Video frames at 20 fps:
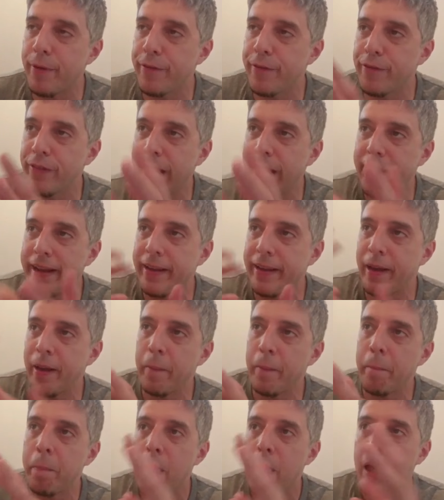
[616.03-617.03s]
of like
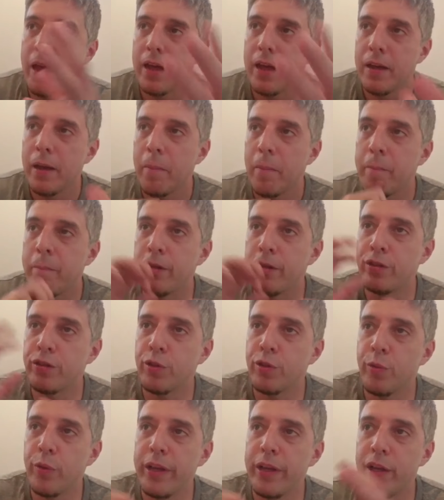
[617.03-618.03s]

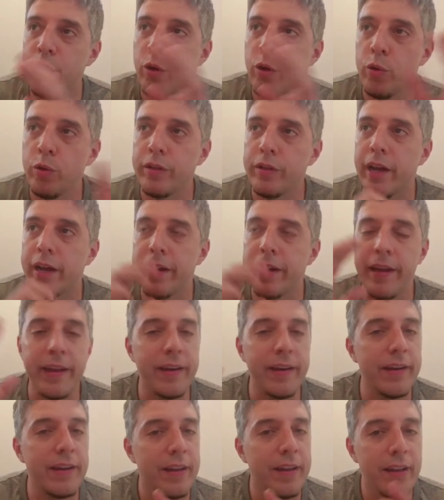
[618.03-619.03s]
mystery,
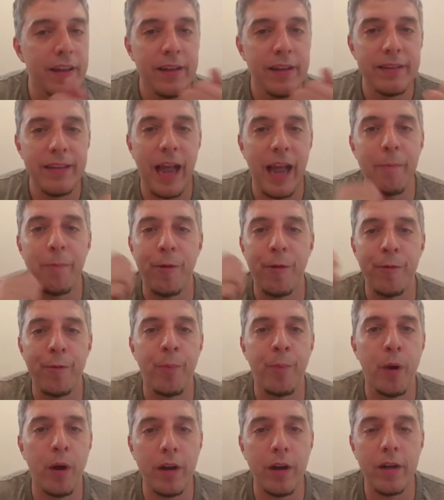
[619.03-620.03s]
whodunit type
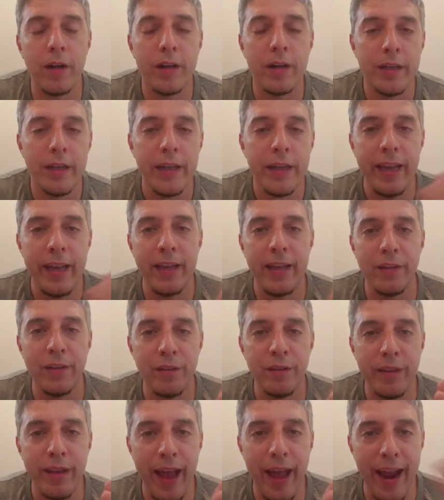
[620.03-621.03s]
of book
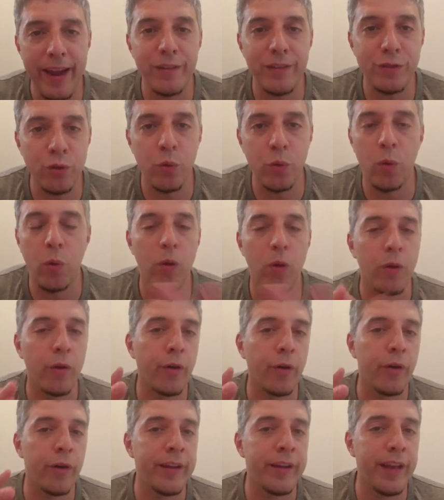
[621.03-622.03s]
in high school
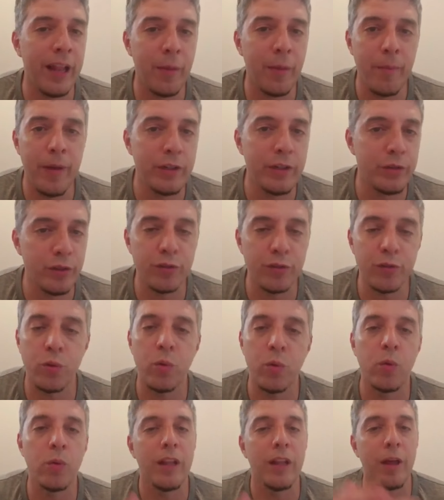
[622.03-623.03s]
or in elementary
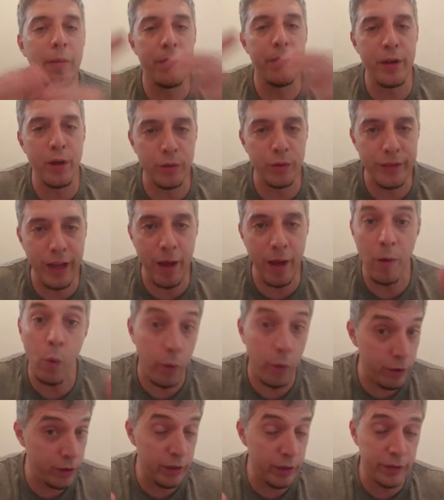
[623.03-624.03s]
school, let me know down,
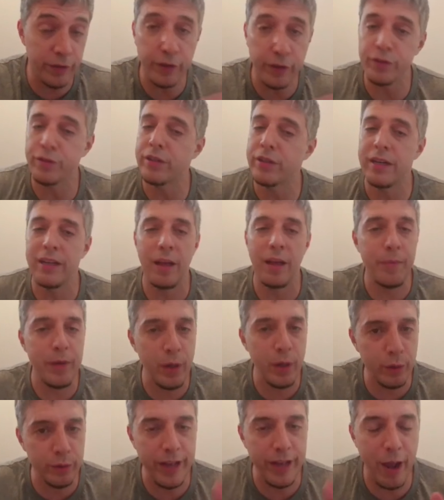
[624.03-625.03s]
or in university, let
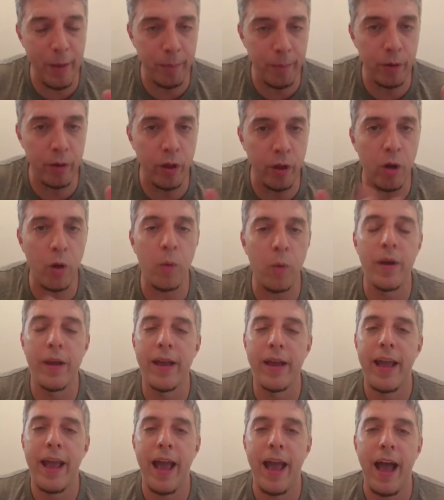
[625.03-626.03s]
me know down below.
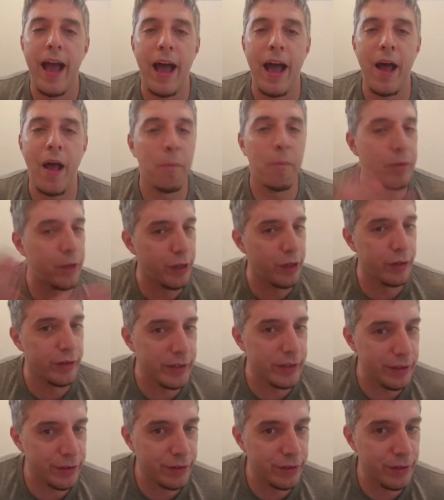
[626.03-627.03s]
I'm
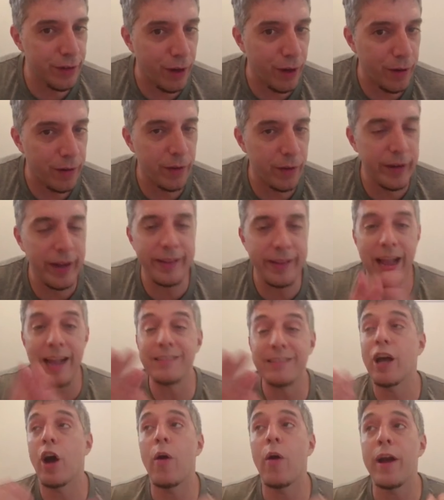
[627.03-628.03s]
curious to know. Okay,
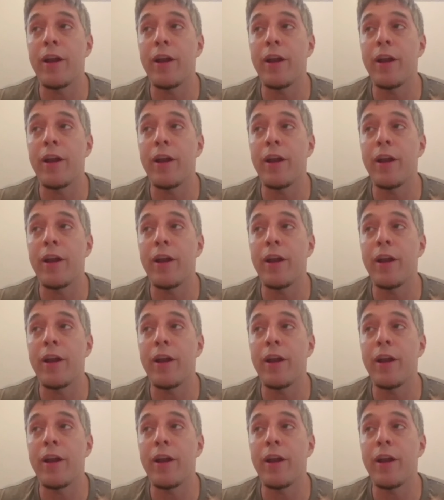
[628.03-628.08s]
that's how